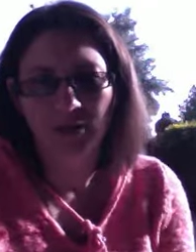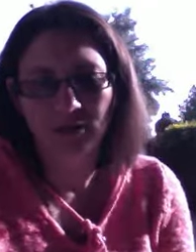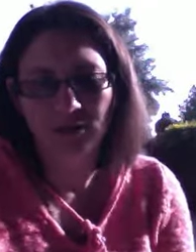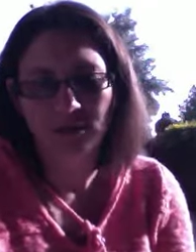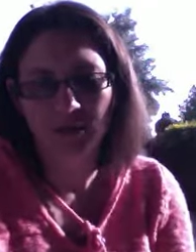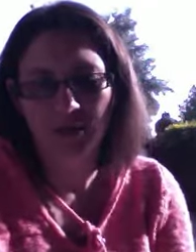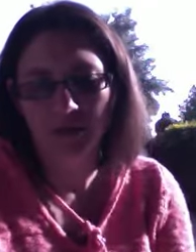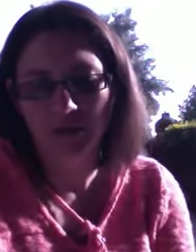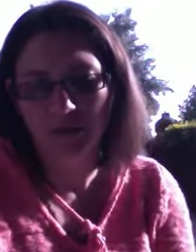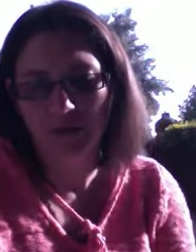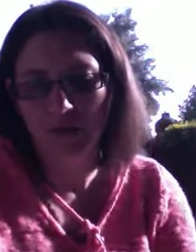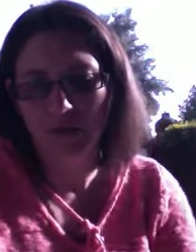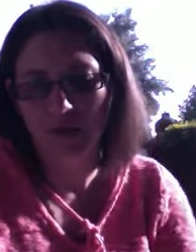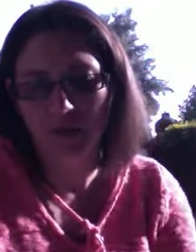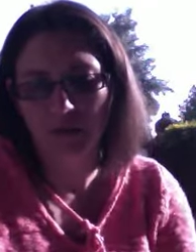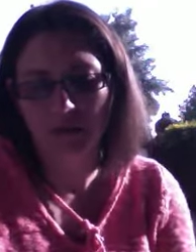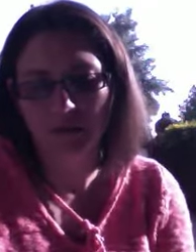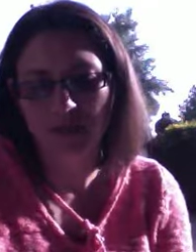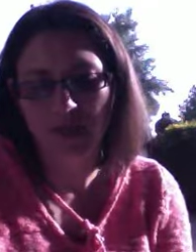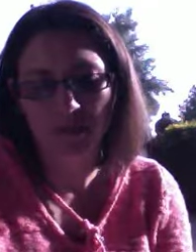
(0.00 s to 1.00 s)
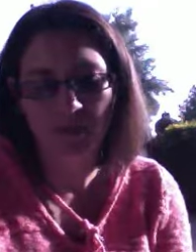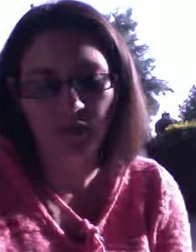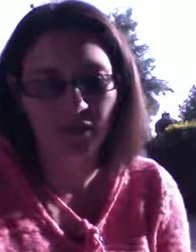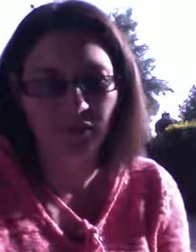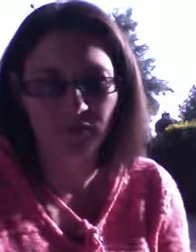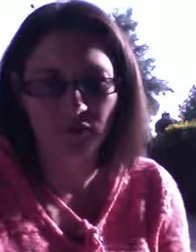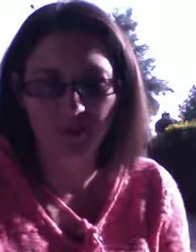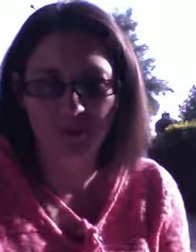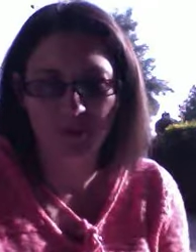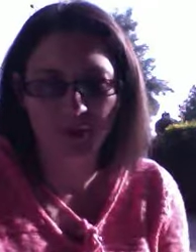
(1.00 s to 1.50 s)
So take
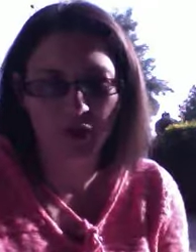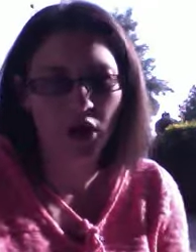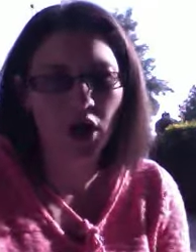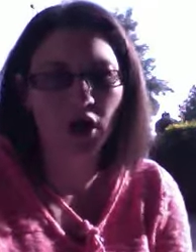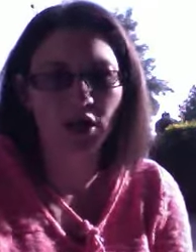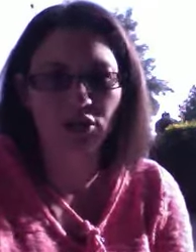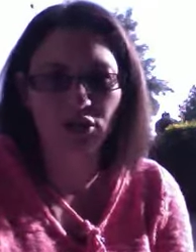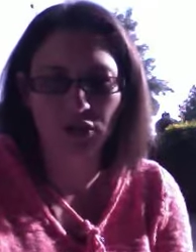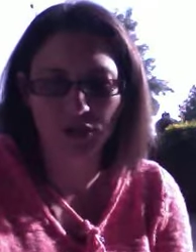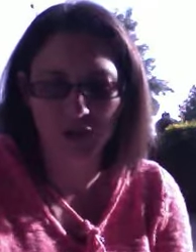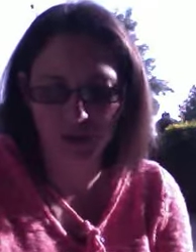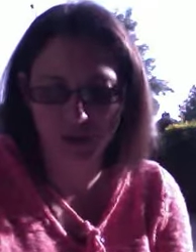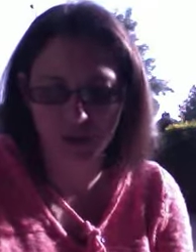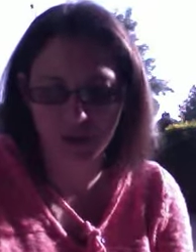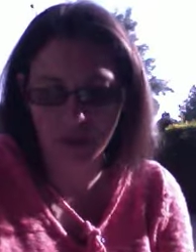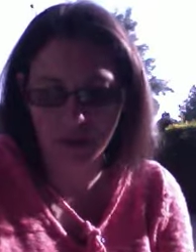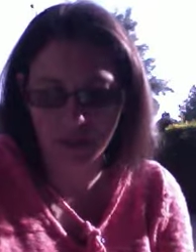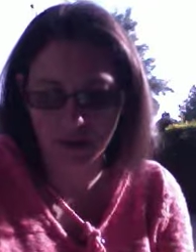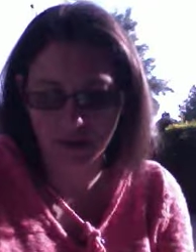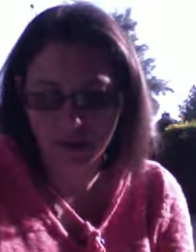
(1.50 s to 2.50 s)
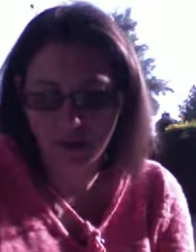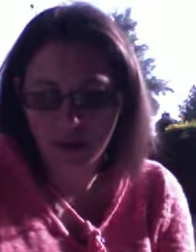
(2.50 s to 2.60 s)
whatever precautions you need.